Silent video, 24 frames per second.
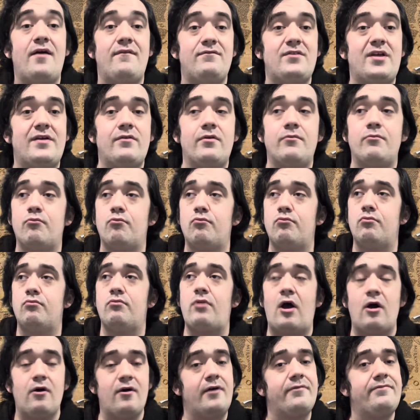never
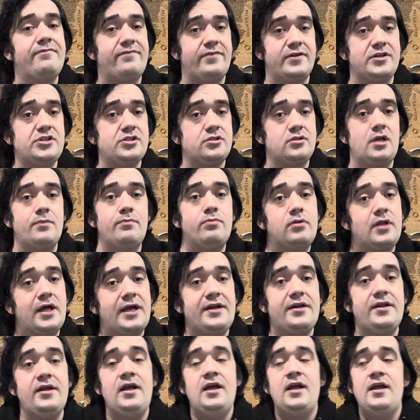officially
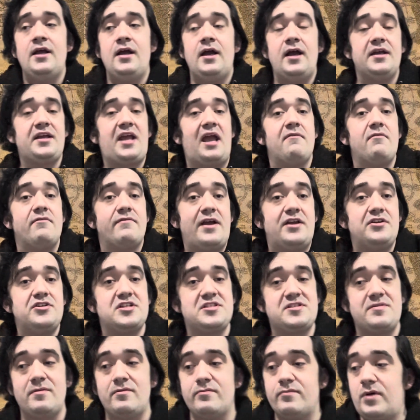played a game of Age of
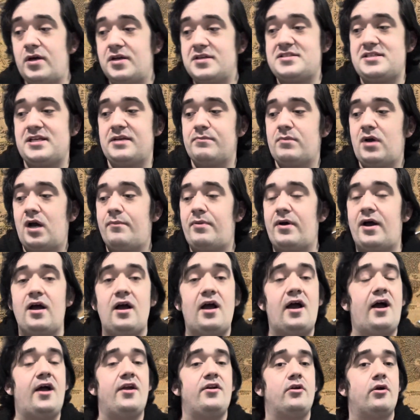Sigmar, but
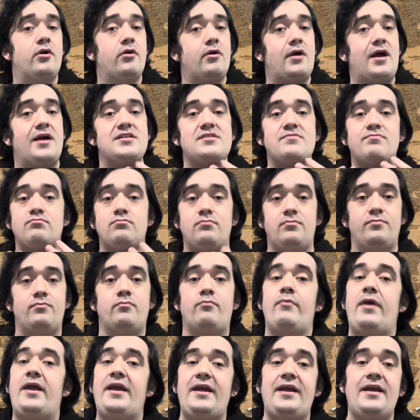I know as
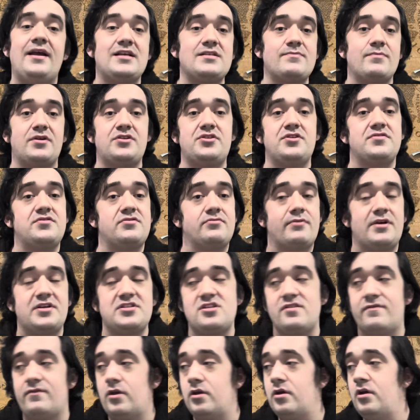much as the rest
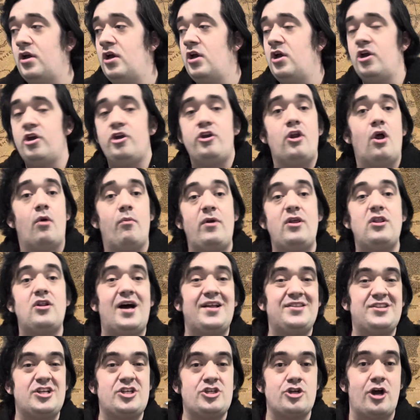of you, we like
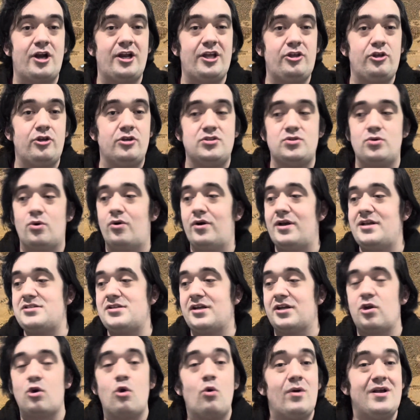the shiny new toys. Like,
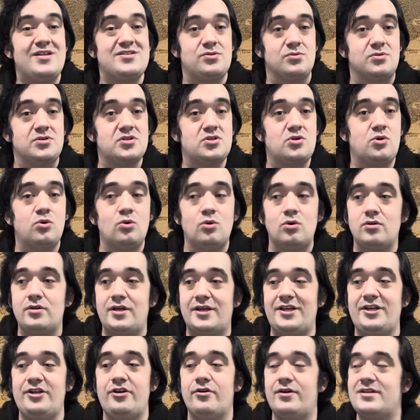it always looks cool. Like,
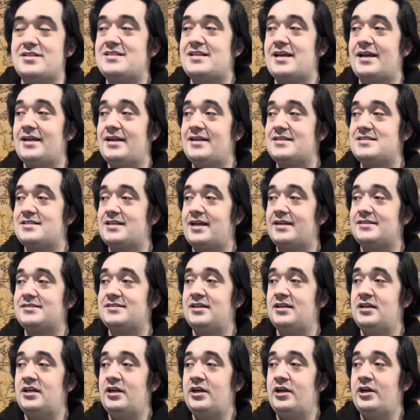it's that
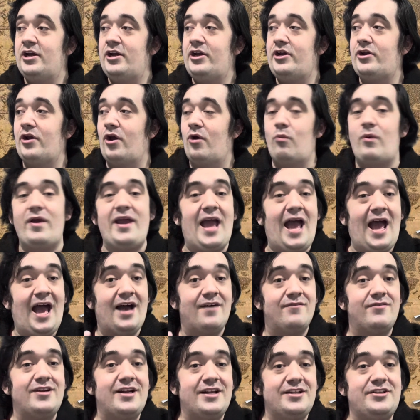we
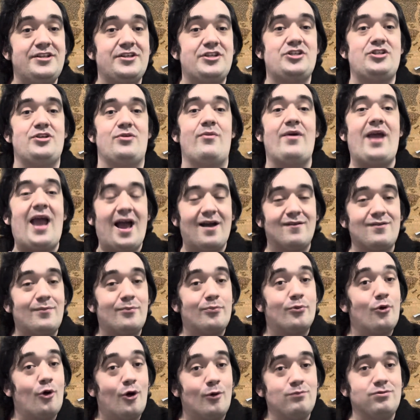have an addiction, we have a
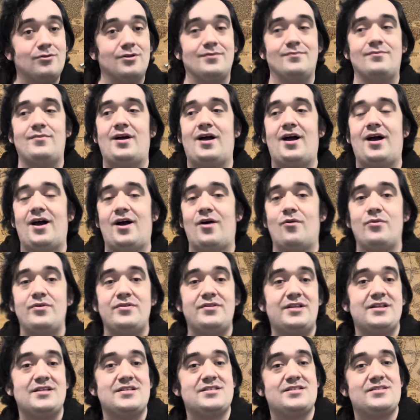problem with
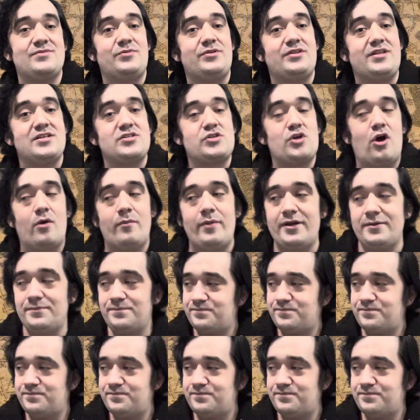this hobby,